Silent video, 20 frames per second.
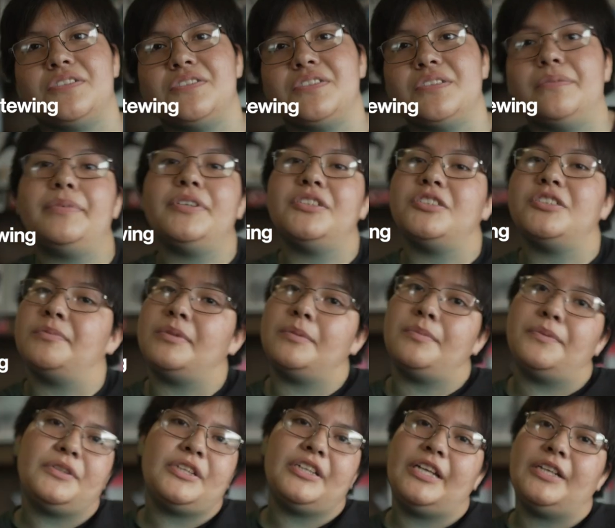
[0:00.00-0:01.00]
there's a bunch of
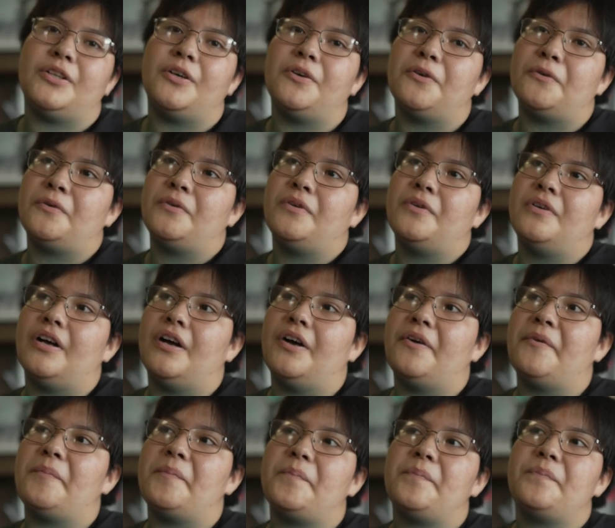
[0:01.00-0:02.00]
people that I know
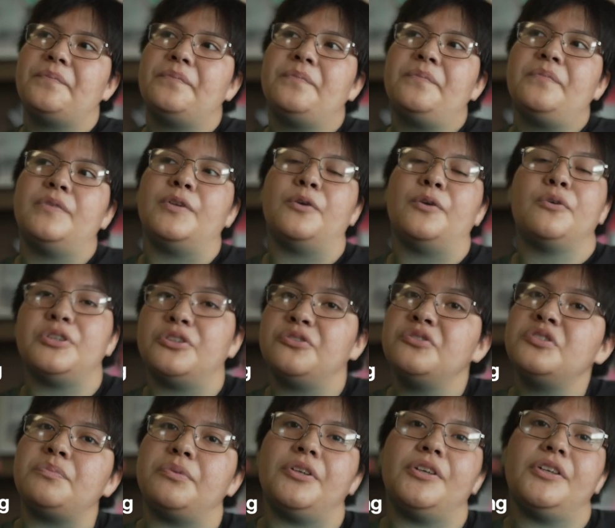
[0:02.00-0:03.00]
um, who are Two
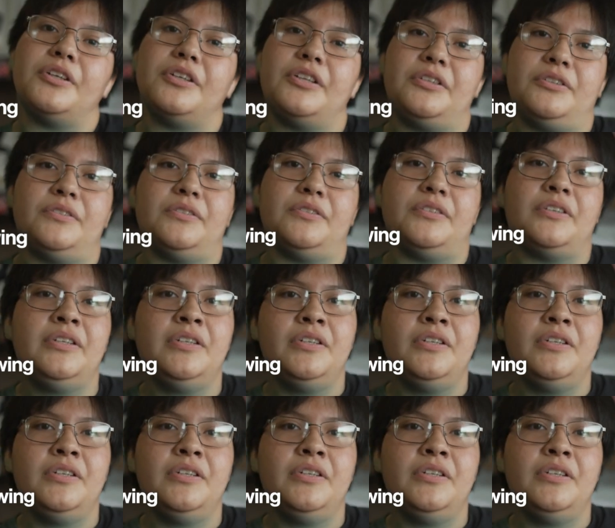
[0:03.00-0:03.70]
Spirit and